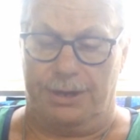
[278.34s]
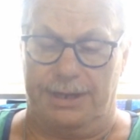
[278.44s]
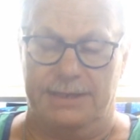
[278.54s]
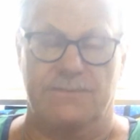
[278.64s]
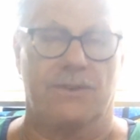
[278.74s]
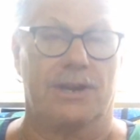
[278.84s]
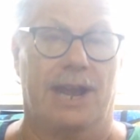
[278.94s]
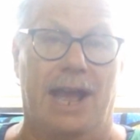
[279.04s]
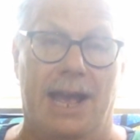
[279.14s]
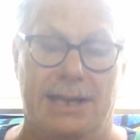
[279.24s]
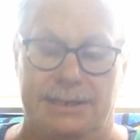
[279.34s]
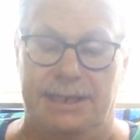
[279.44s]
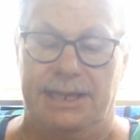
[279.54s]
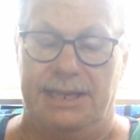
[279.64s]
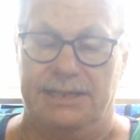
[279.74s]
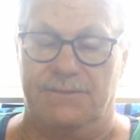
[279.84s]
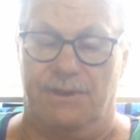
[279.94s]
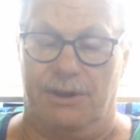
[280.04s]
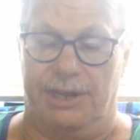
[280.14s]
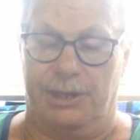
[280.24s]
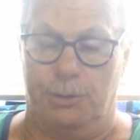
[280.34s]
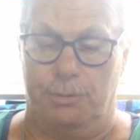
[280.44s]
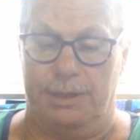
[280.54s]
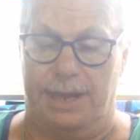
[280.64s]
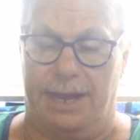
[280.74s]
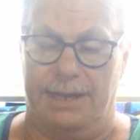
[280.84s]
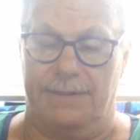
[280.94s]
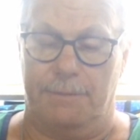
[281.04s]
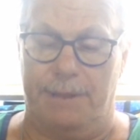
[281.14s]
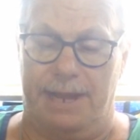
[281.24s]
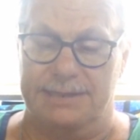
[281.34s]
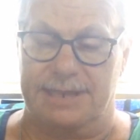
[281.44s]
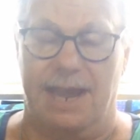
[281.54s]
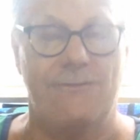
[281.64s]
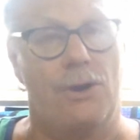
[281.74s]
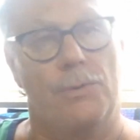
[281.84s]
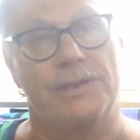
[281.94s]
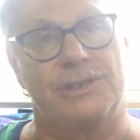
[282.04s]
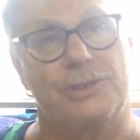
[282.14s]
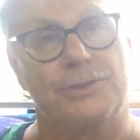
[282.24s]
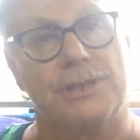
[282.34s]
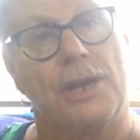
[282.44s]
it's very hot, it's very humid, and in the past I've always used